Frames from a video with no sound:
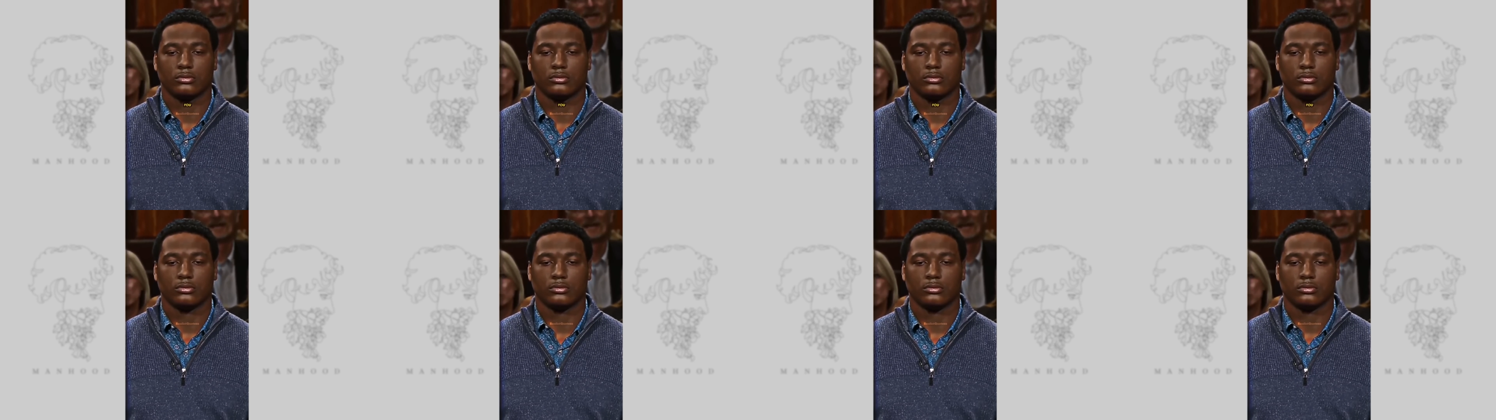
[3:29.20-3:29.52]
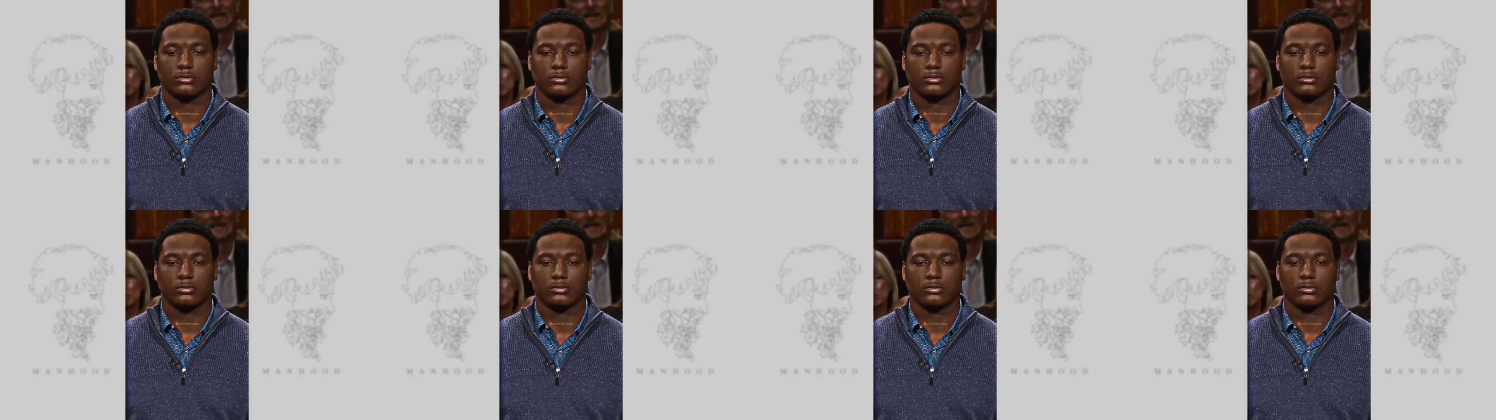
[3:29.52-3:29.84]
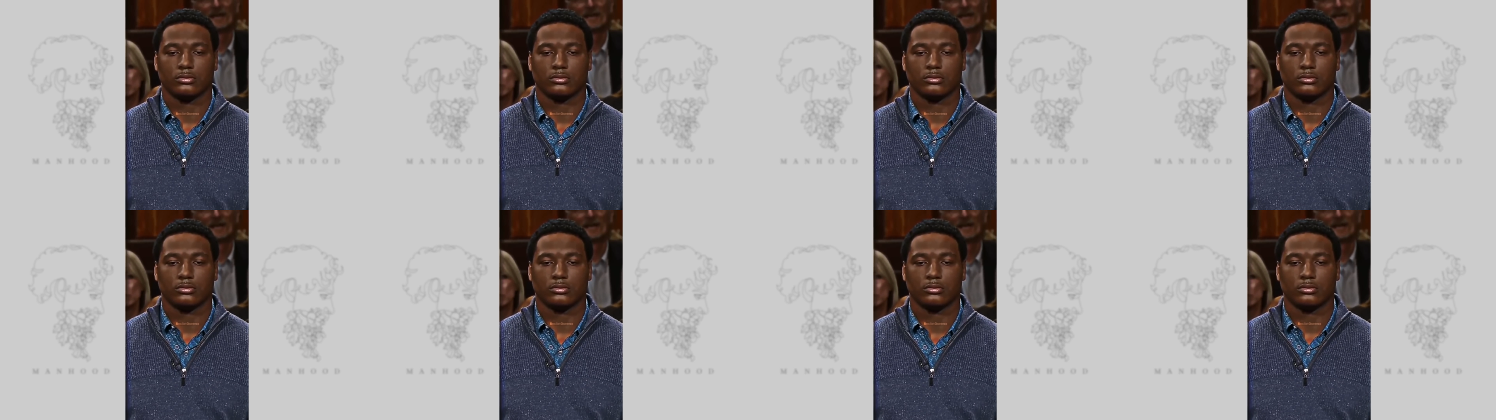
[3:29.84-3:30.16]

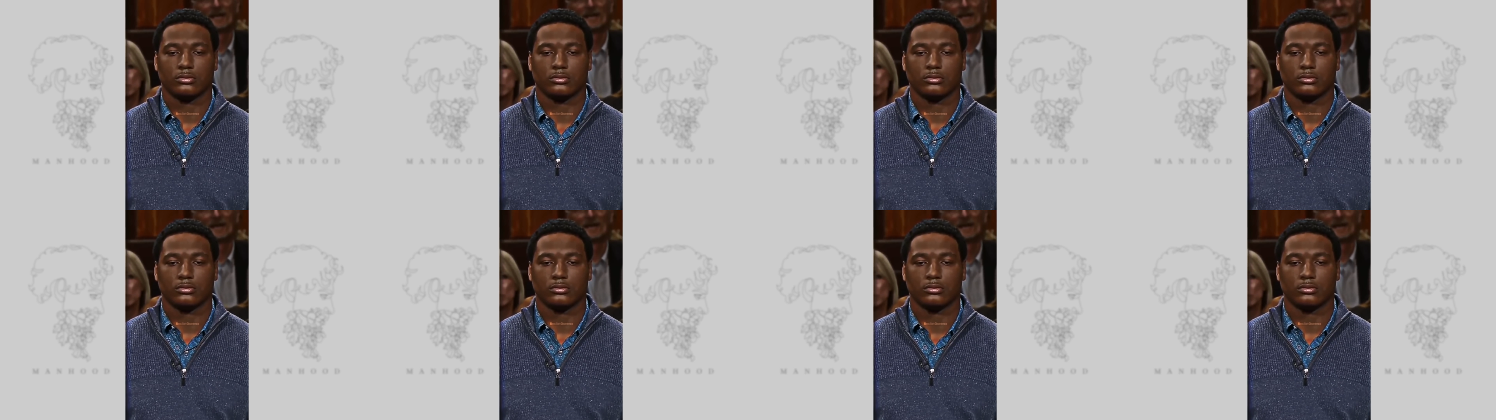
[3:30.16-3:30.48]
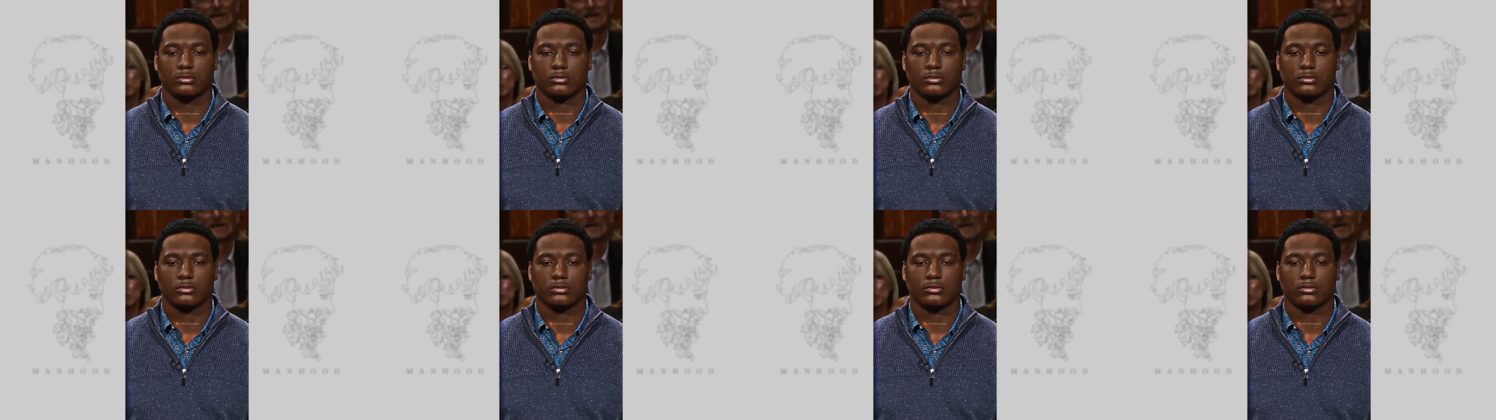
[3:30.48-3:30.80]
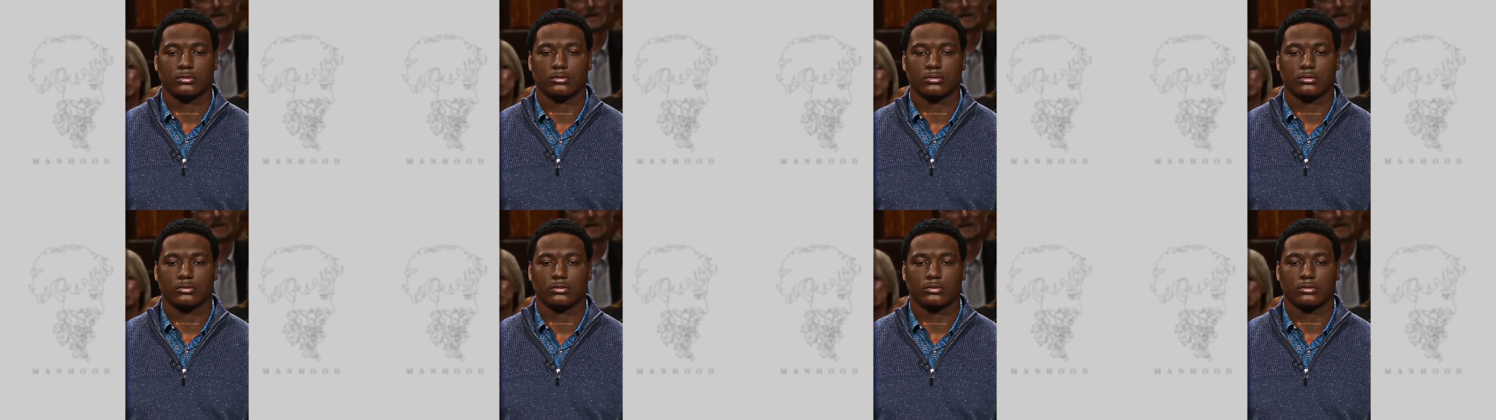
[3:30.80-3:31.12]

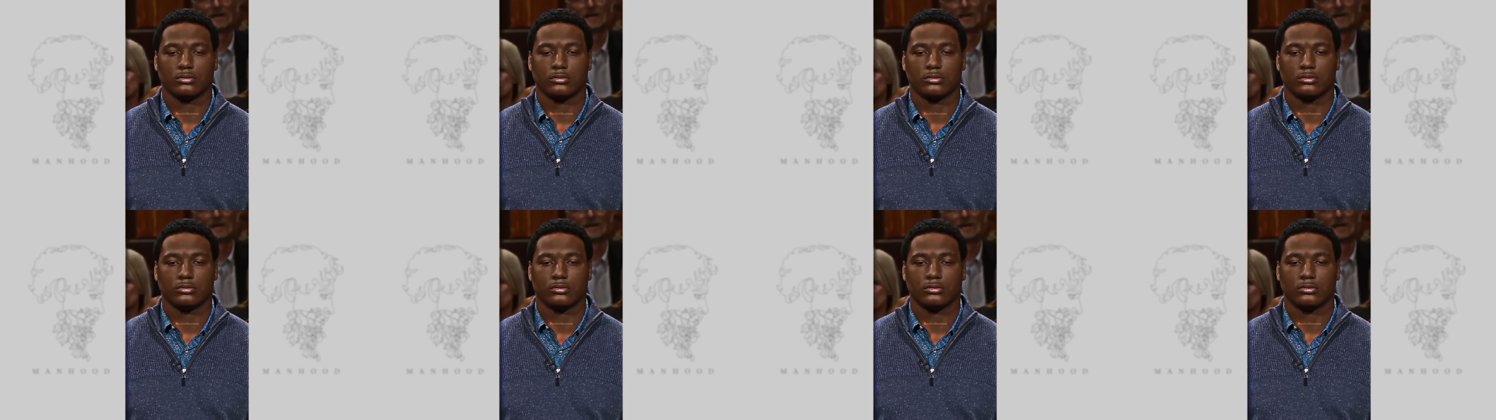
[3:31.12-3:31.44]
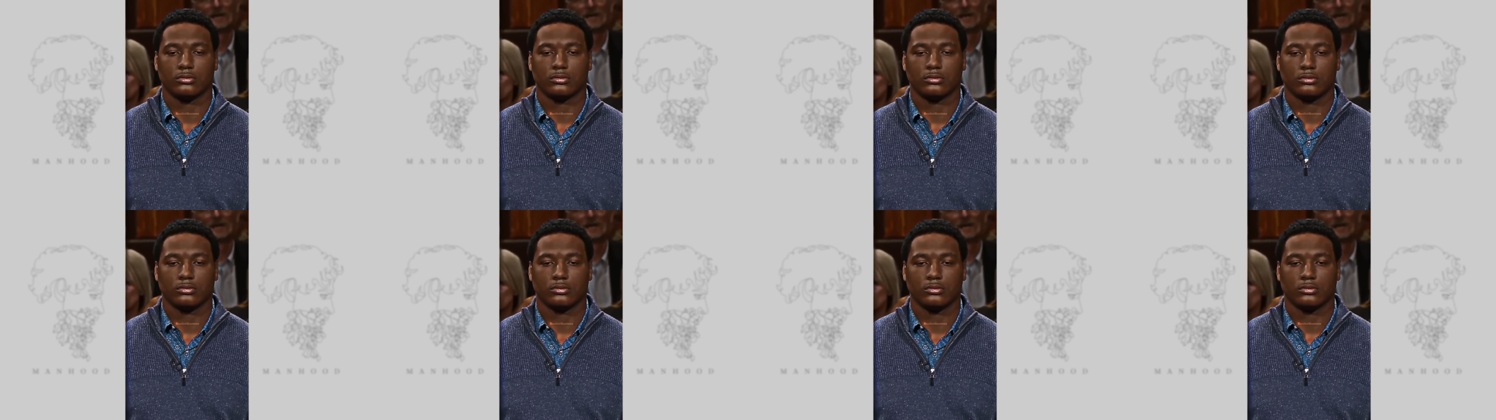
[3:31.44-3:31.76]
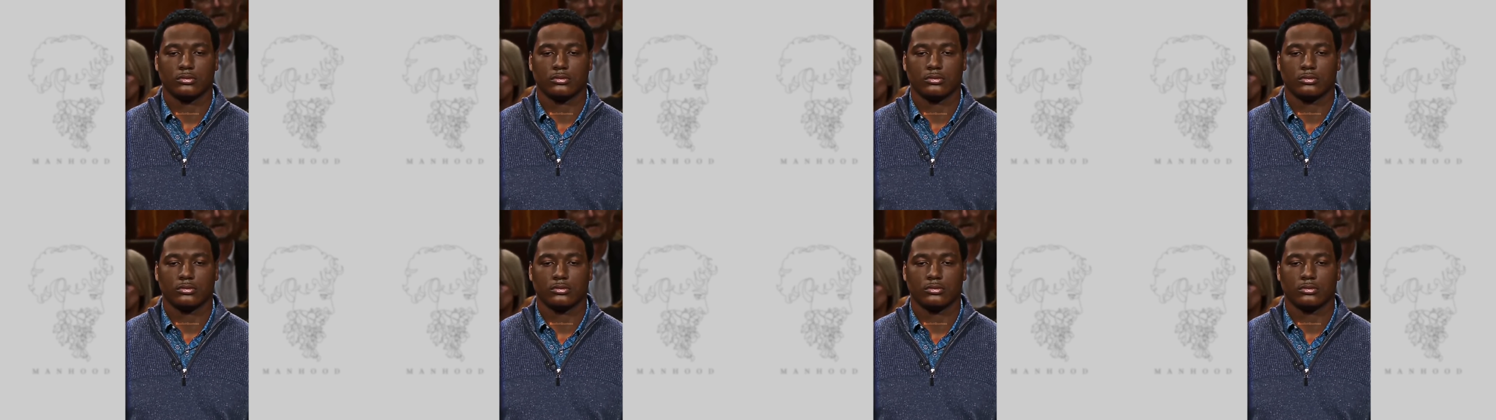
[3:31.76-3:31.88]
(silence)